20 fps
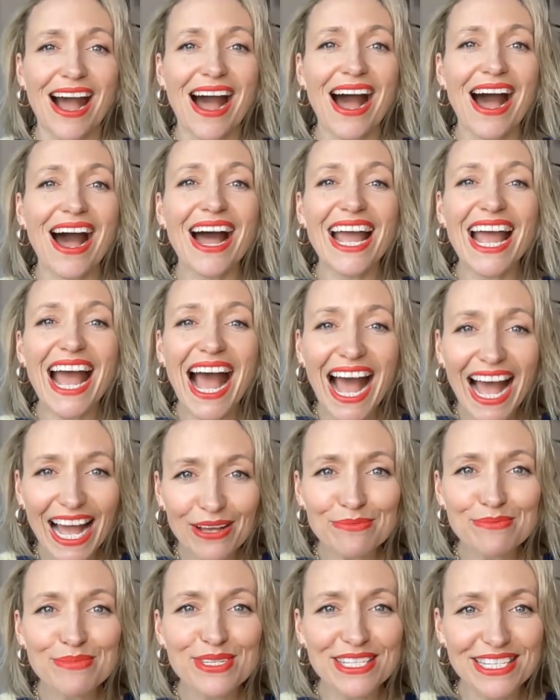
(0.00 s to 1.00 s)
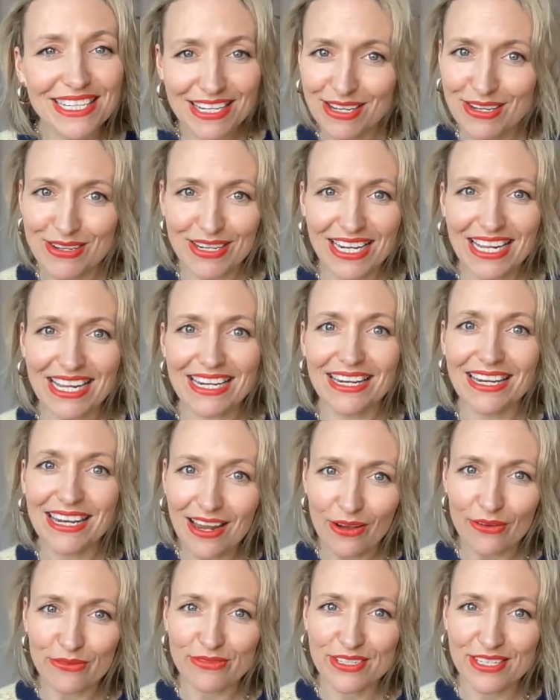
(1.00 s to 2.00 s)
I absolutely
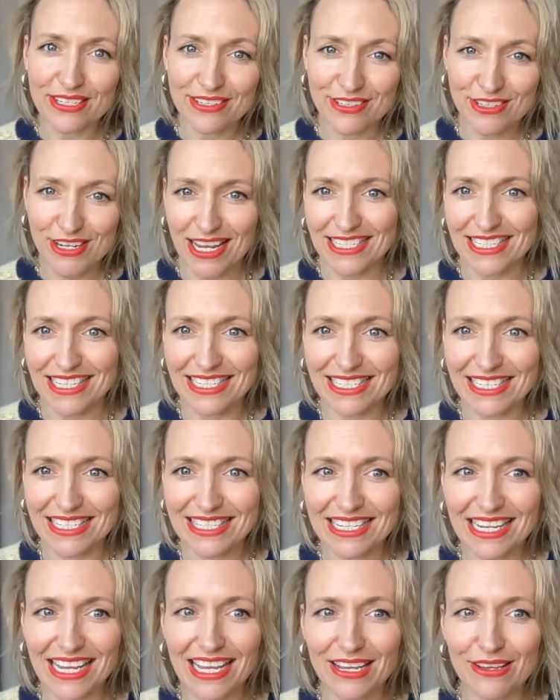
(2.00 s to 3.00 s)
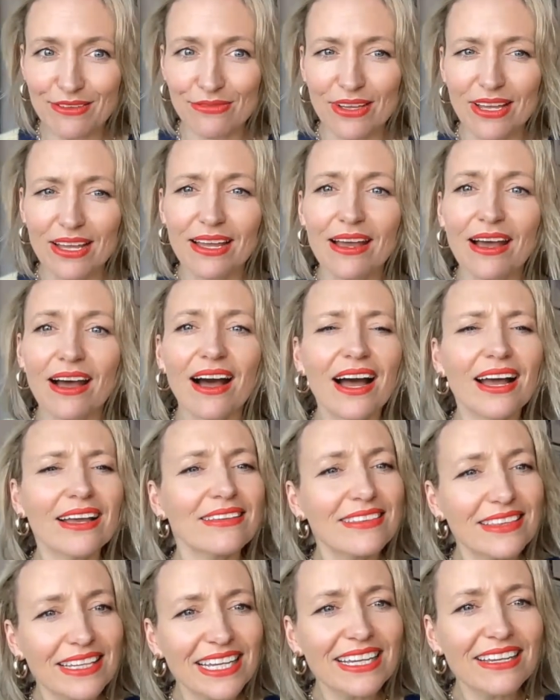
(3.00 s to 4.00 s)
loved chatting to Steve. I
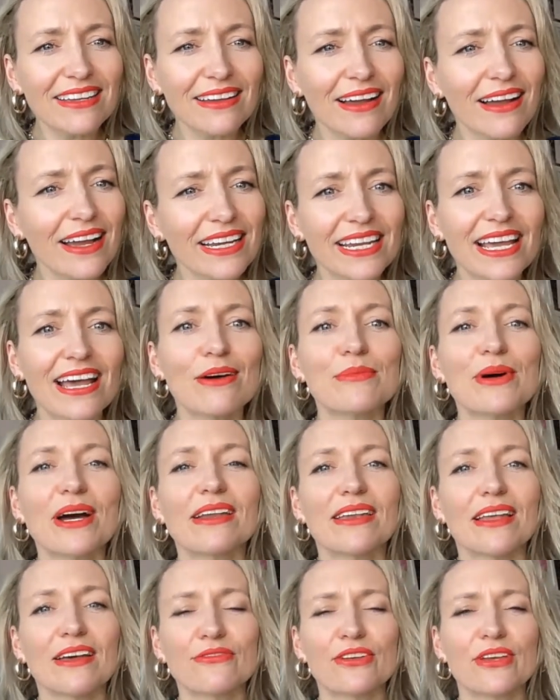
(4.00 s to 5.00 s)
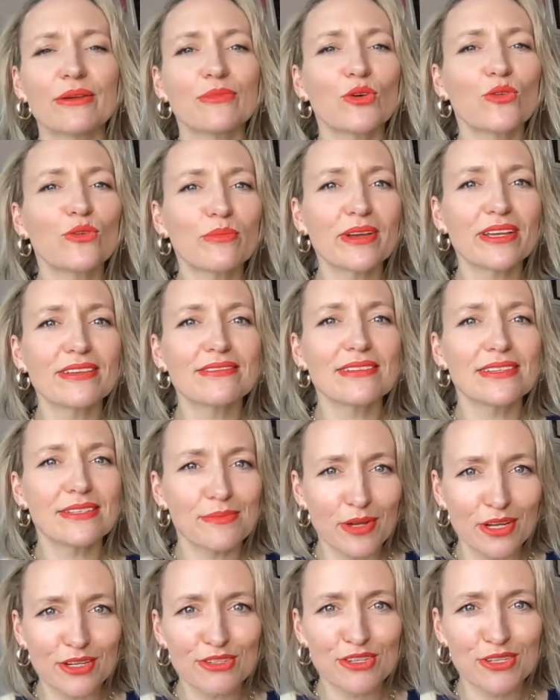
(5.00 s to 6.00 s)
think I now might love him almost as
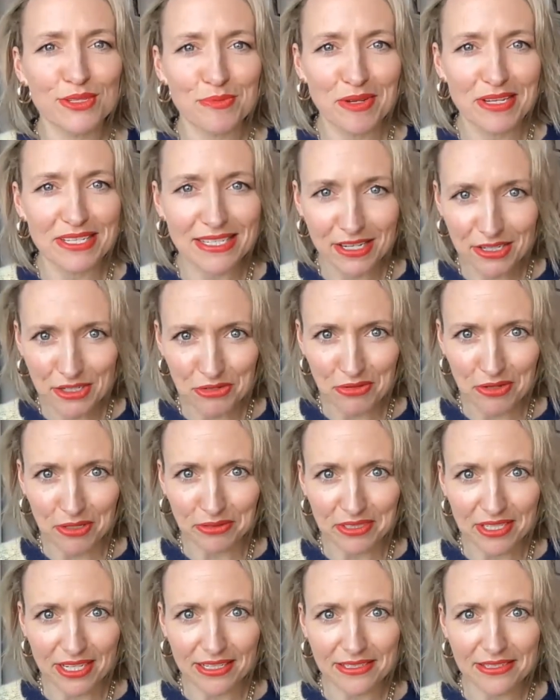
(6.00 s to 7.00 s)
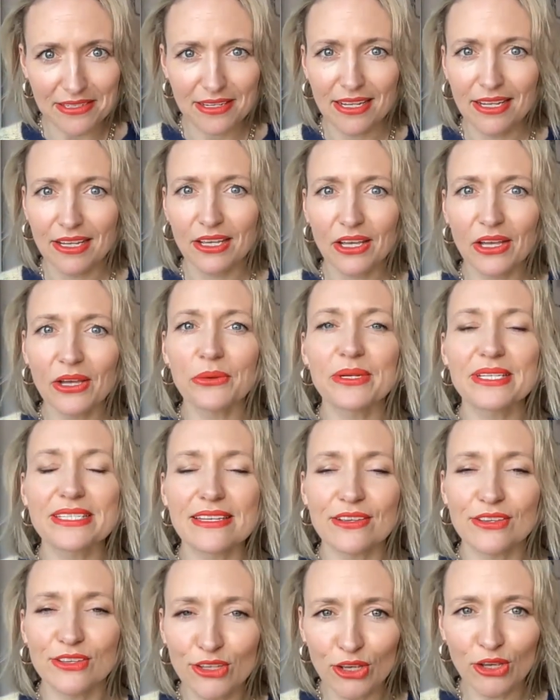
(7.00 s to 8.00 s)
much as my 6-year-old does, who is
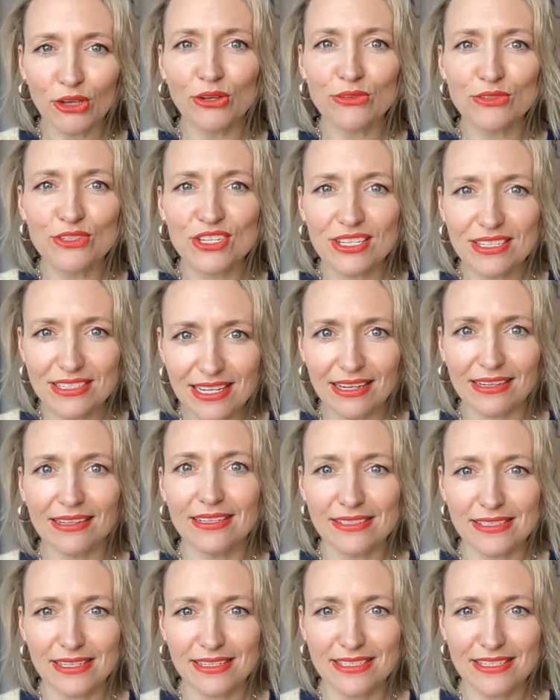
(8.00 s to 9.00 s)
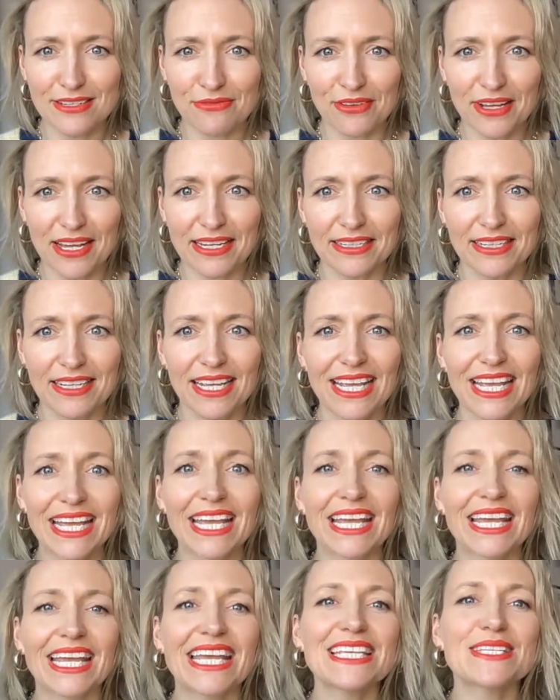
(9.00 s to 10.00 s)
a huge Deadly 60 fan.
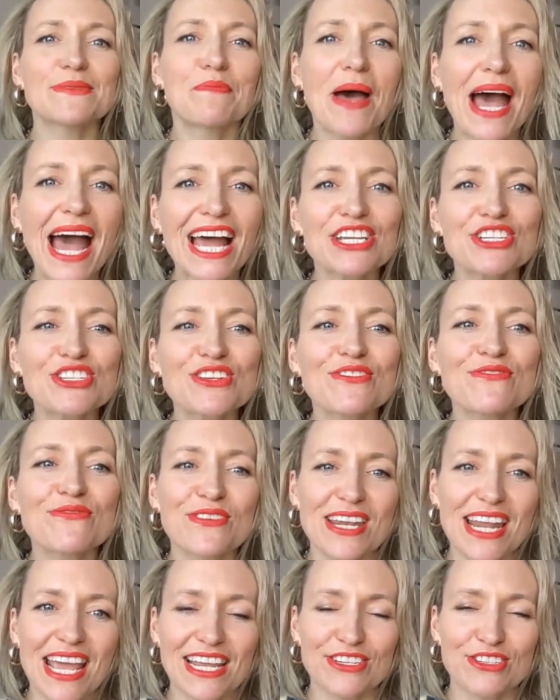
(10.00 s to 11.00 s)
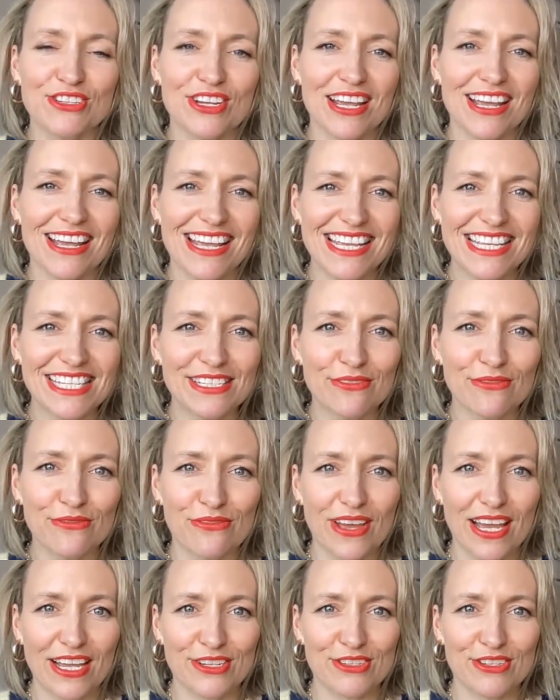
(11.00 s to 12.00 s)
His passion for nature is
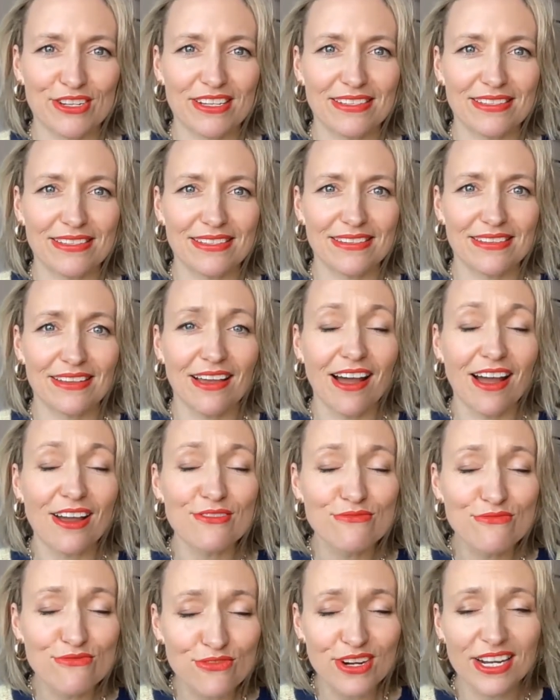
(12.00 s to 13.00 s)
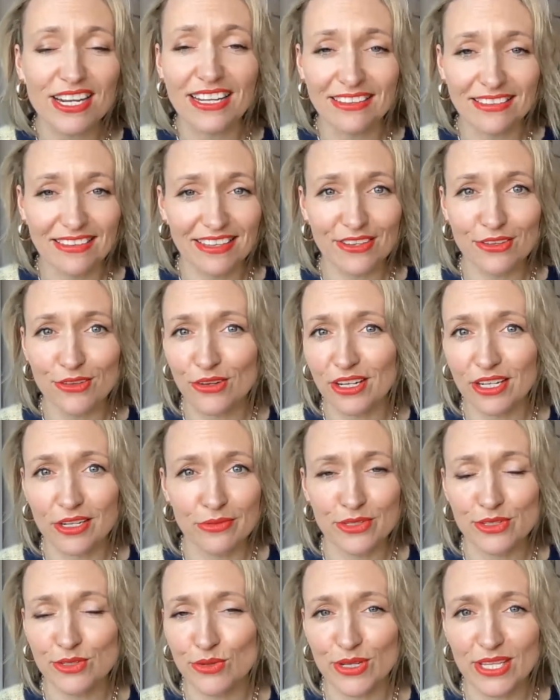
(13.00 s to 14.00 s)
infectious. I really think you're going to
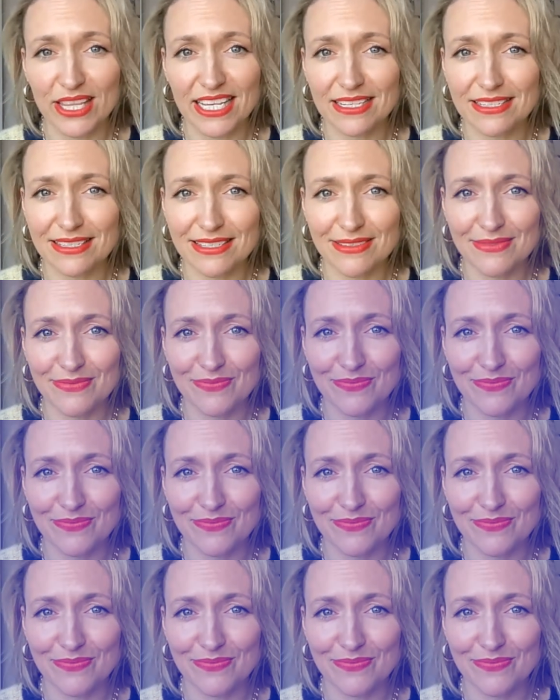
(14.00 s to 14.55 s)
enjoy this.